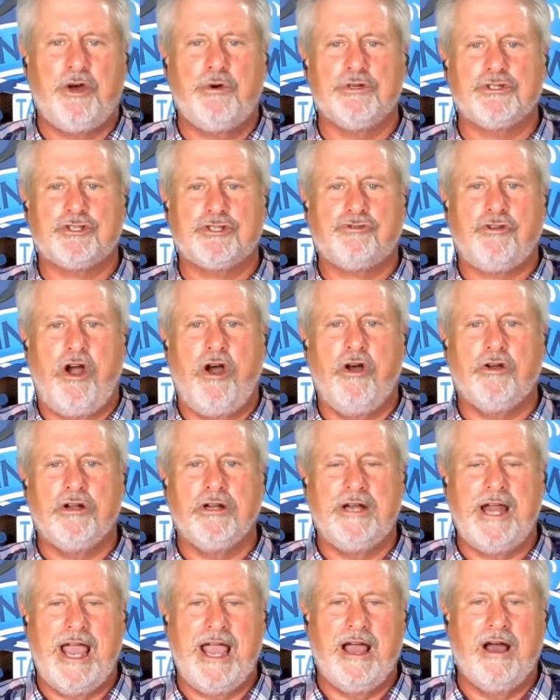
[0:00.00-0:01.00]
is stronger
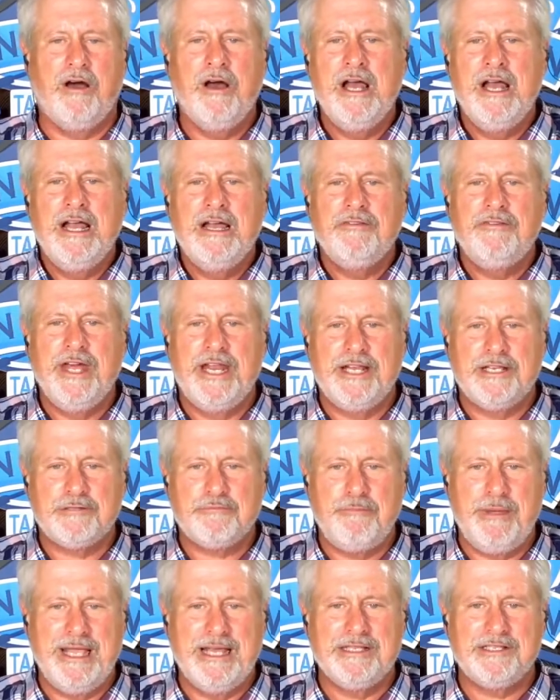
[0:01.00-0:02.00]
now than it's
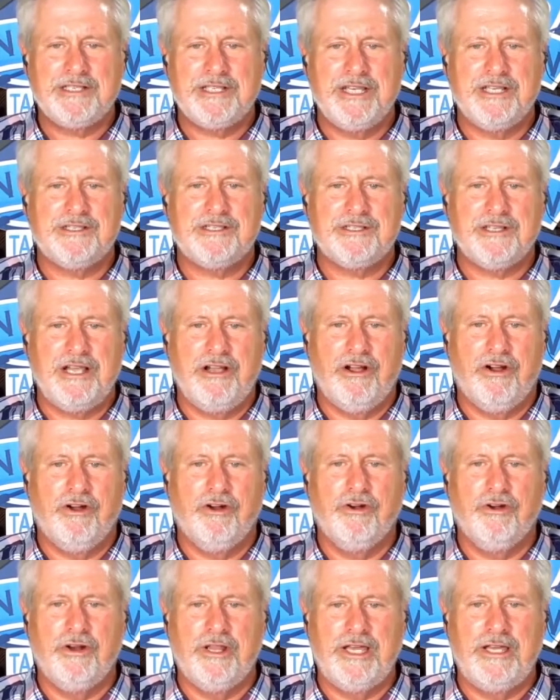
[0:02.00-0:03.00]
been since
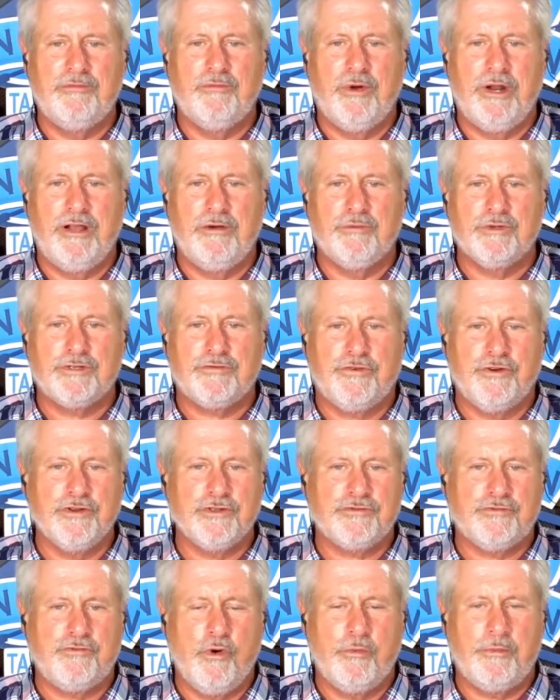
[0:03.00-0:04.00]
early when it was
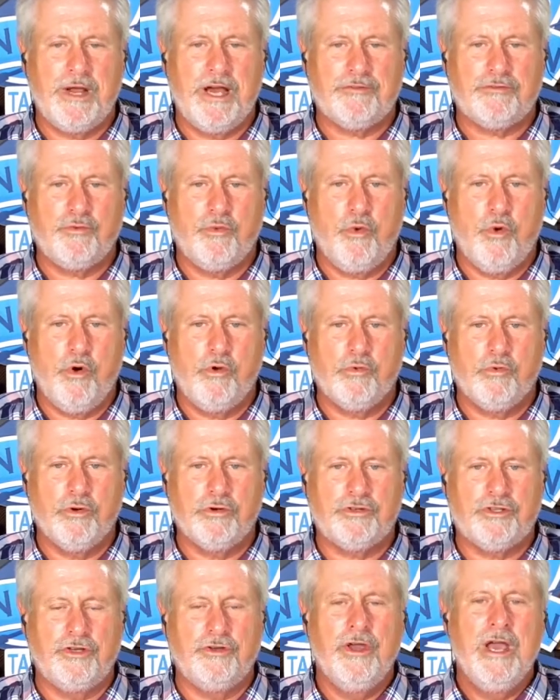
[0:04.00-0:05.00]
first formed after World War
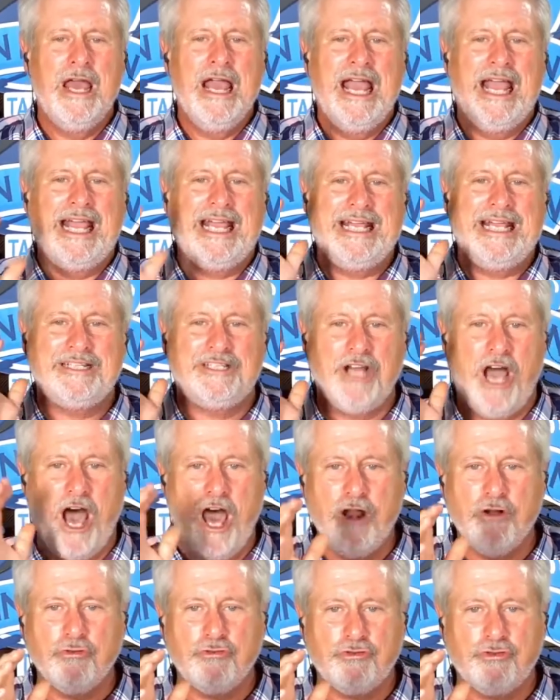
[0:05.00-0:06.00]
II.
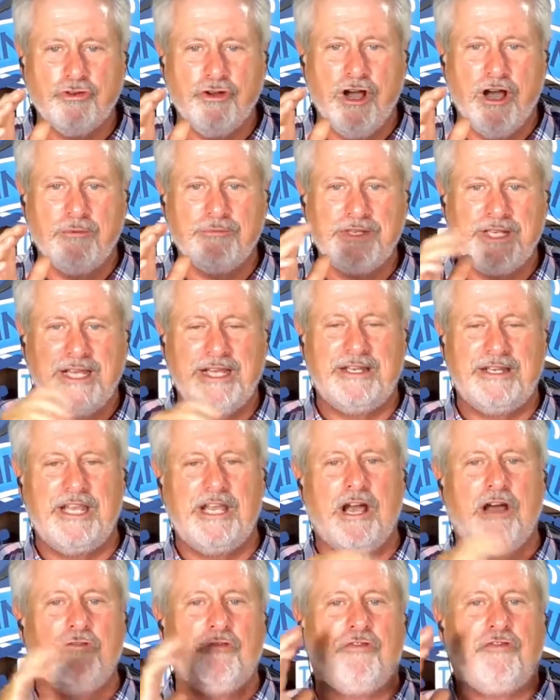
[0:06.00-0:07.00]
Donald Trump did the
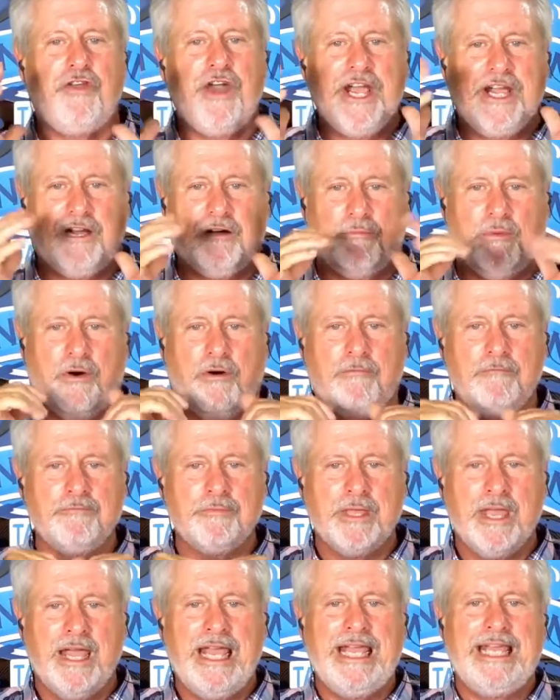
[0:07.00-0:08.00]
unthinkable.
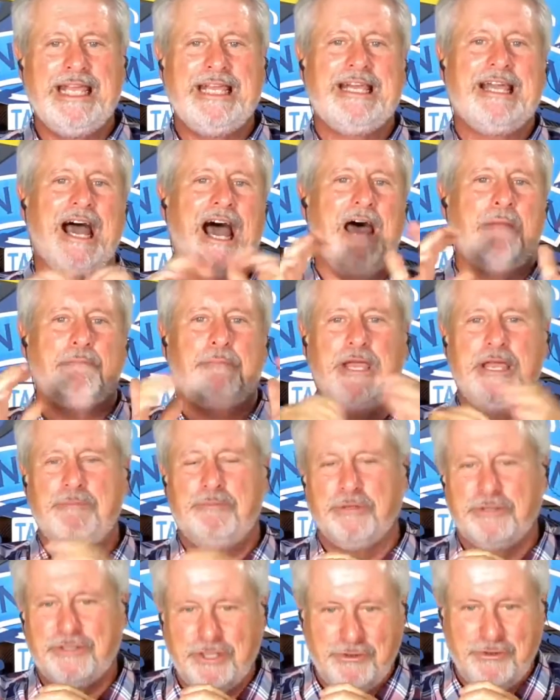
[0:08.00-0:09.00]
He got people
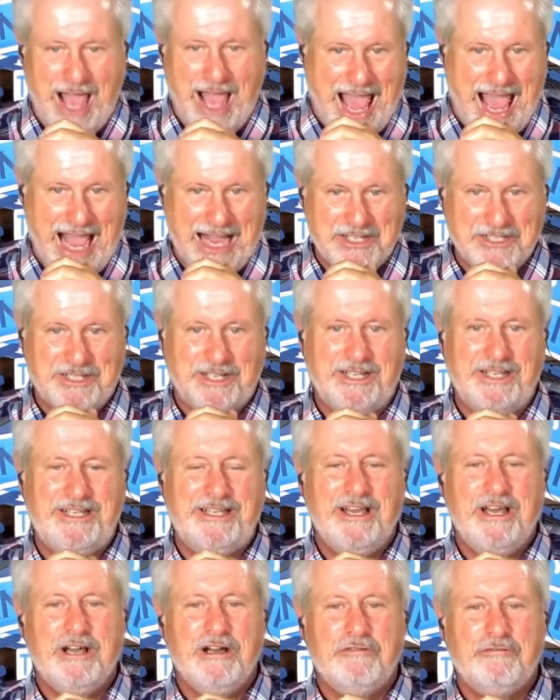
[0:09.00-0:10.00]
to actually
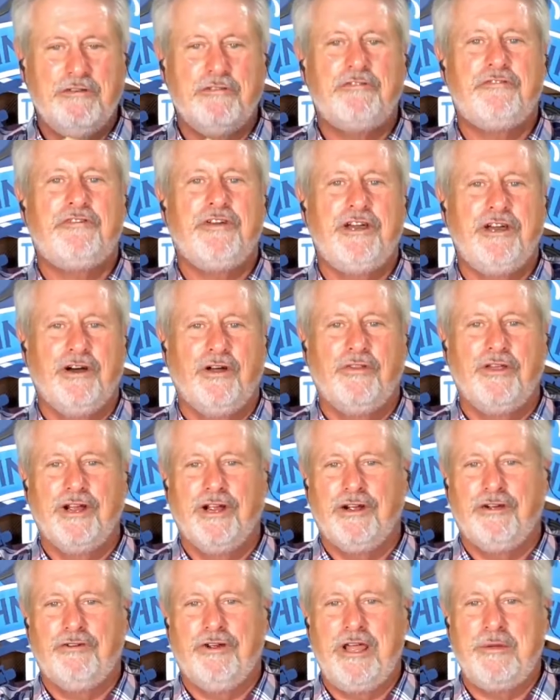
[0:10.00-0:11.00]
fulfill their
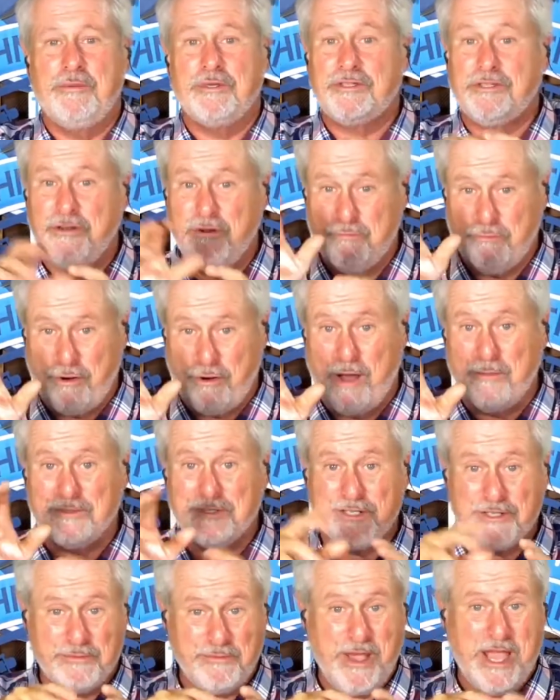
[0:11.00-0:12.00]
agreements. You know,
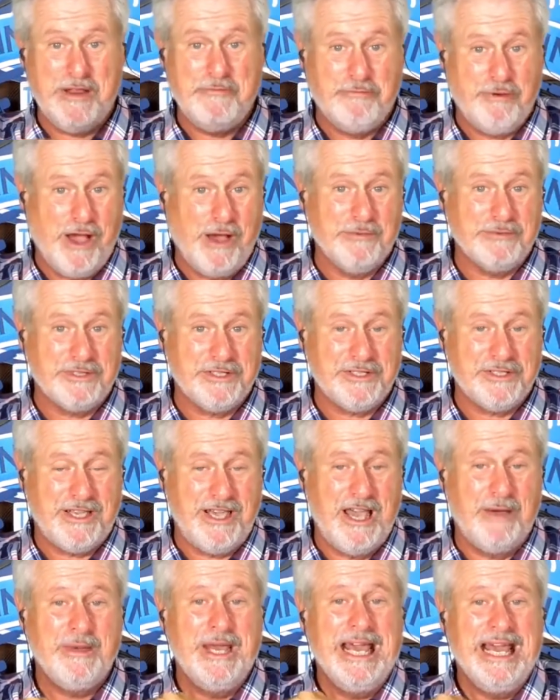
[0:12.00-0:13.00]
promises made, promises
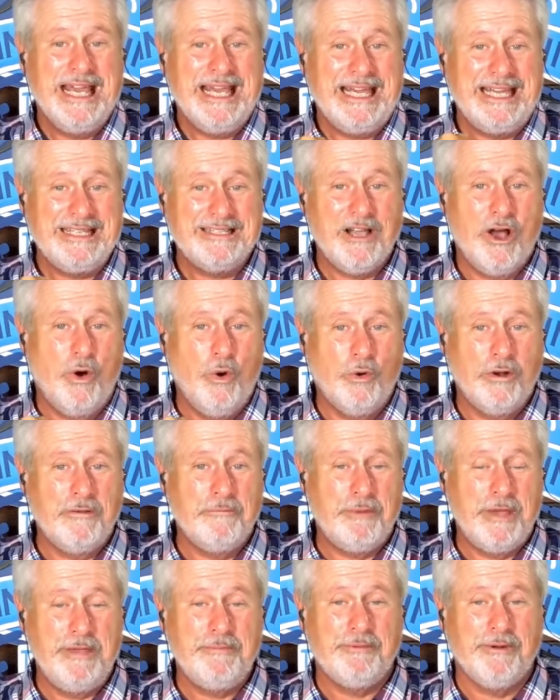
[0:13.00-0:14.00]
kept. He's holding
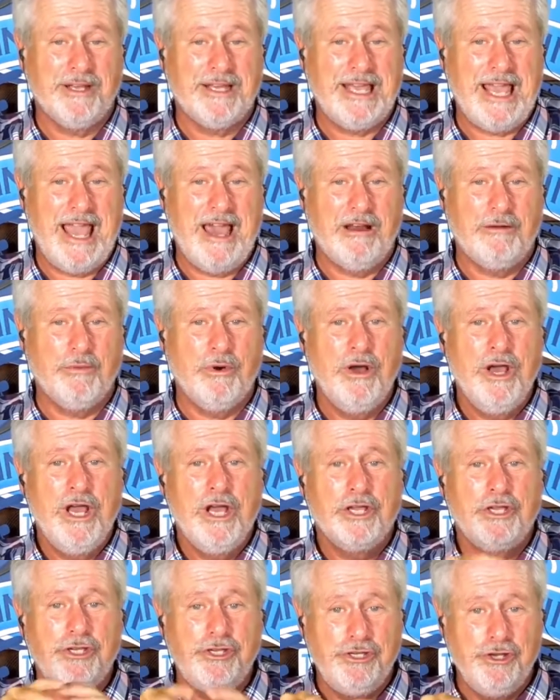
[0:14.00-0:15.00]
people accountable.
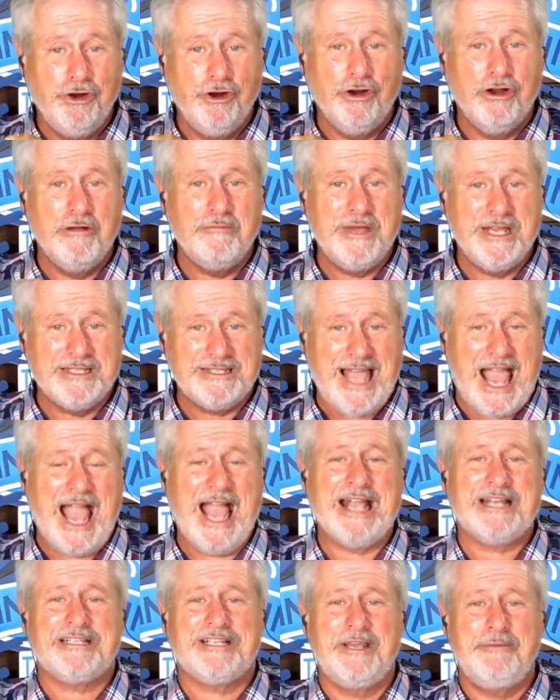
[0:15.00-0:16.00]
Europe is
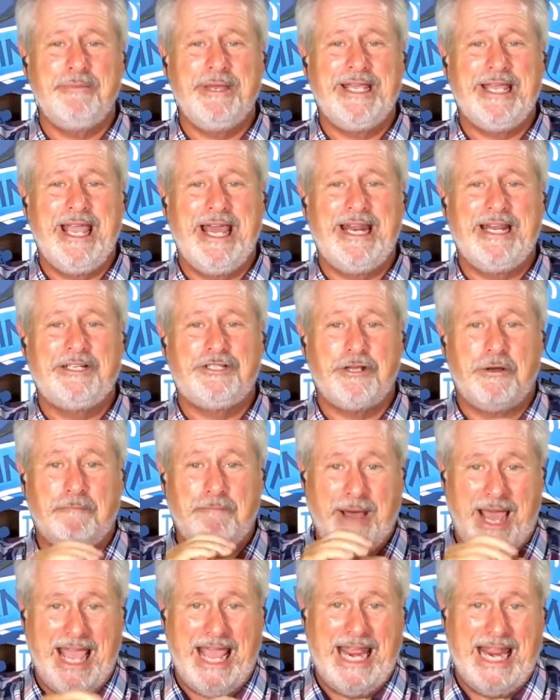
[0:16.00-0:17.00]
actually beginning to
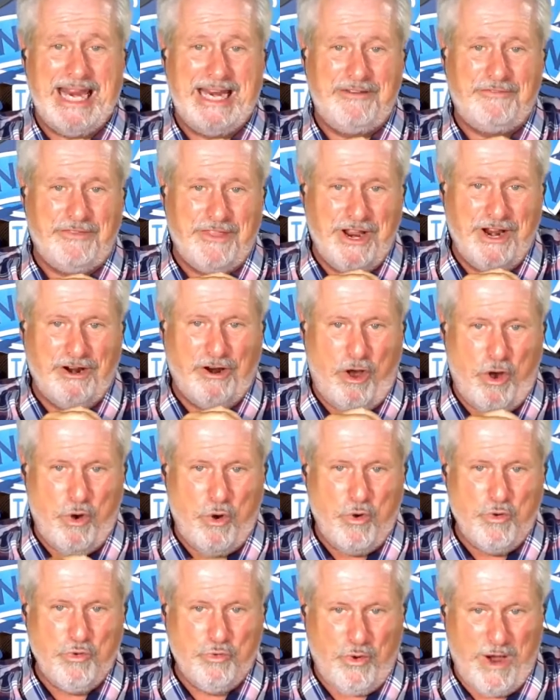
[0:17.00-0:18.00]
pave their
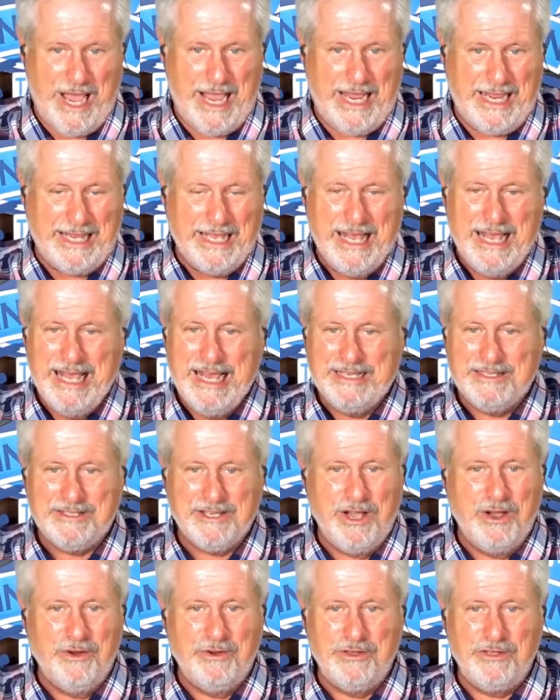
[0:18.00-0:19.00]
own way.
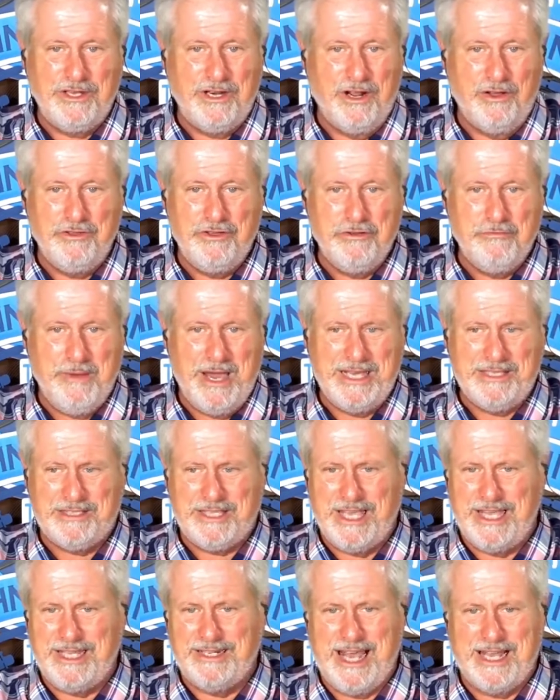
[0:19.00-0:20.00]
So, you know, you may
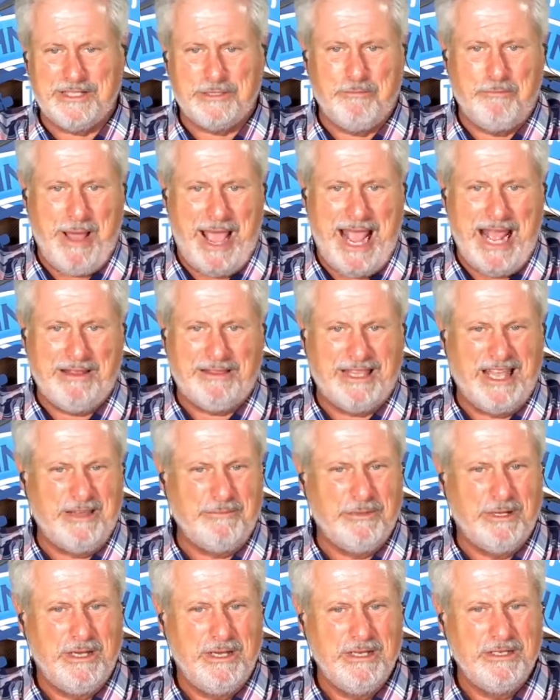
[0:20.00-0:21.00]
think that's a bad thing,
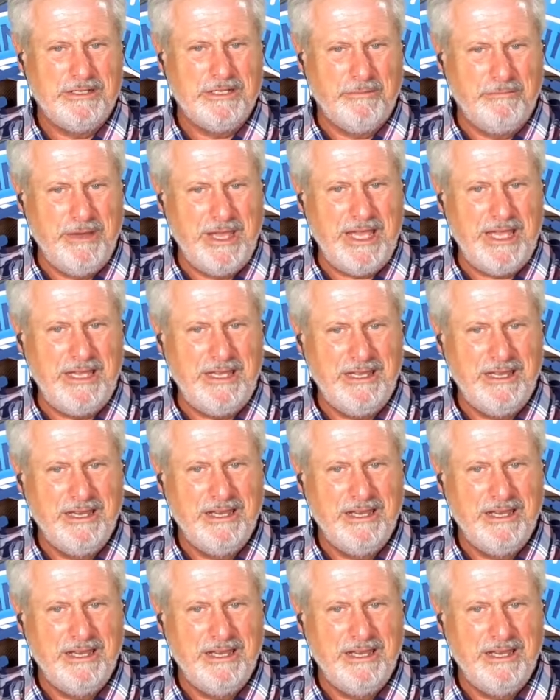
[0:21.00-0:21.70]
but to me,